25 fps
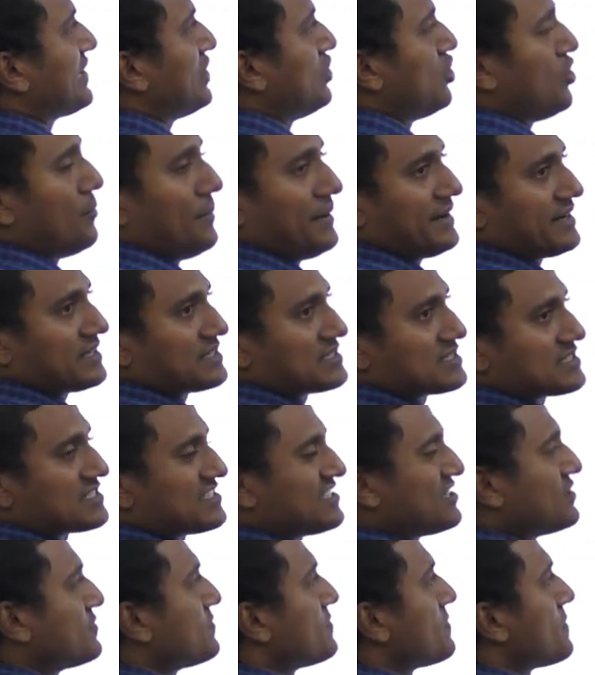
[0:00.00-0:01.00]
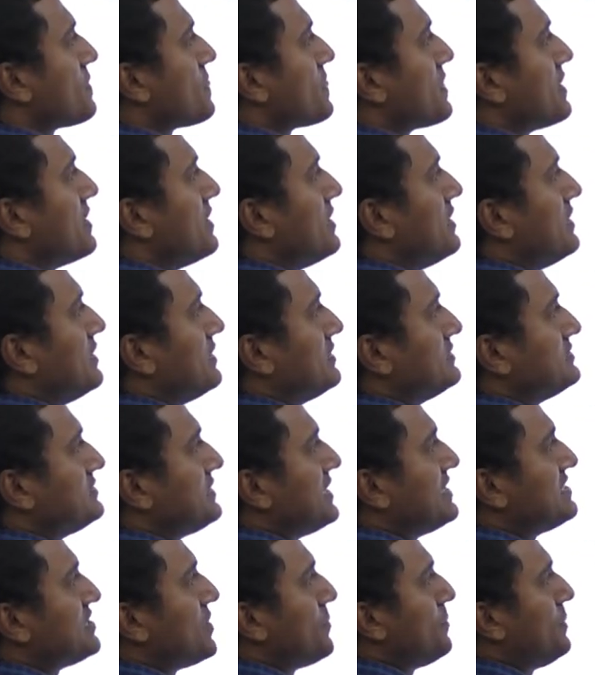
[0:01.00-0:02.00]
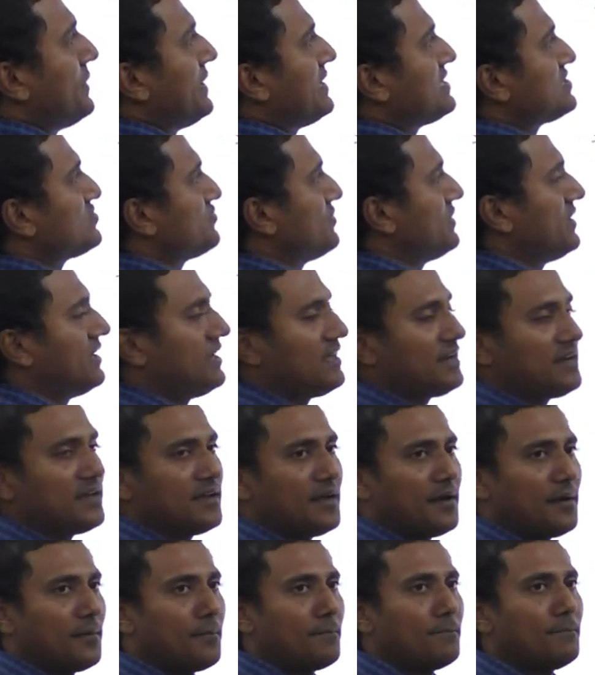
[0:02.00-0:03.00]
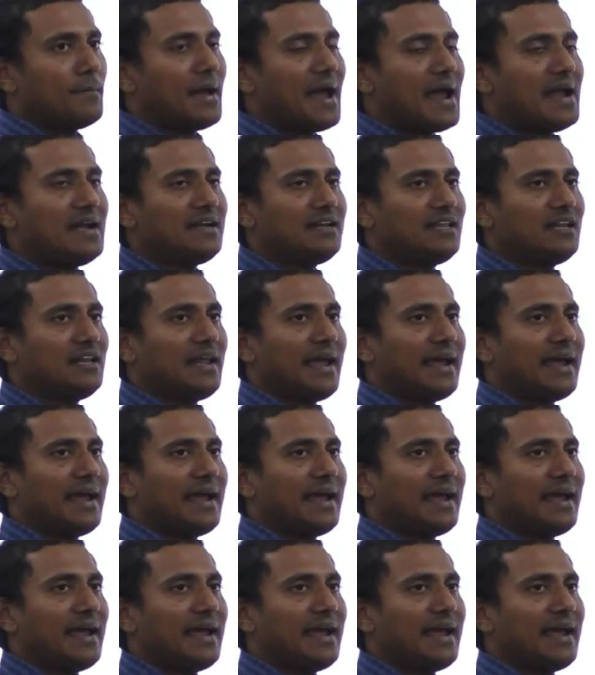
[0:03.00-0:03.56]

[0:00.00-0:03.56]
kilometers. That is the place where mantle